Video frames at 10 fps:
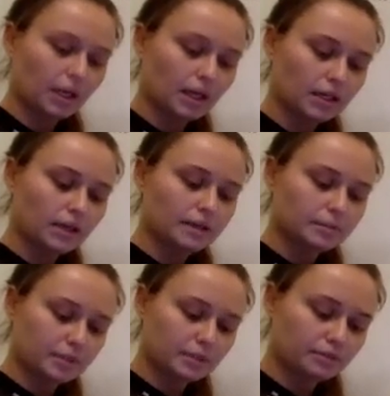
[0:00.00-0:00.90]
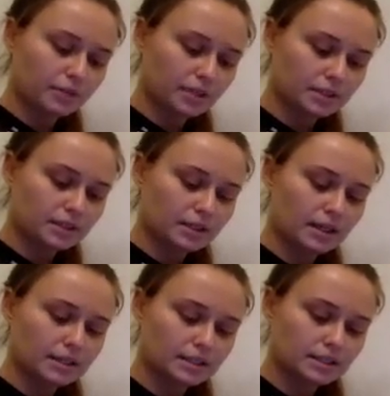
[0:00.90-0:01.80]
A and B face
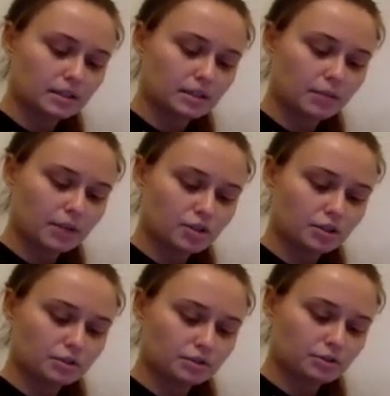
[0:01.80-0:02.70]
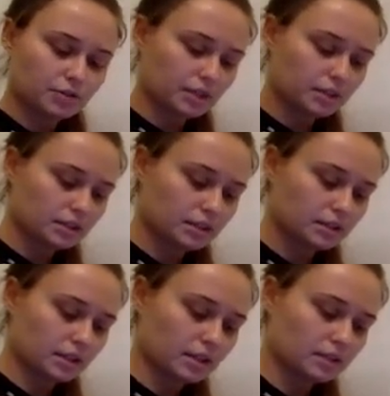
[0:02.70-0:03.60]
identical budget constraints
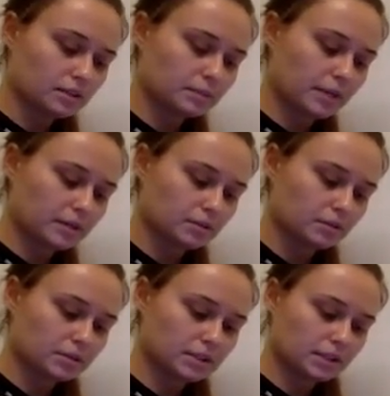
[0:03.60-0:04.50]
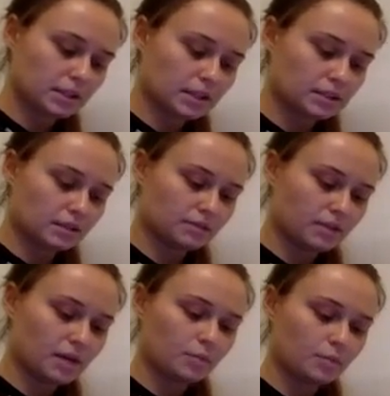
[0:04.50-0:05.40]
and can spend on C and
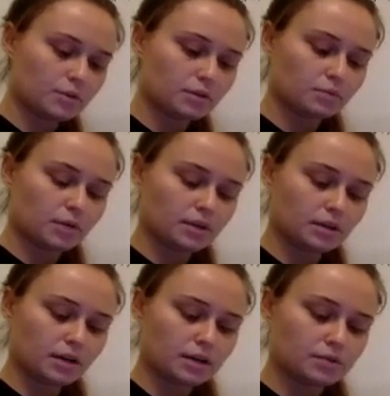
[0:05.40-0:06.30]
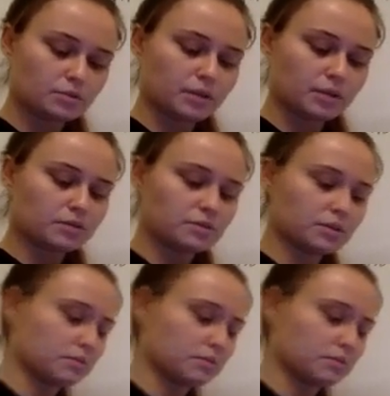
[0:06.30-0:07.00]
FI more than 100 monetary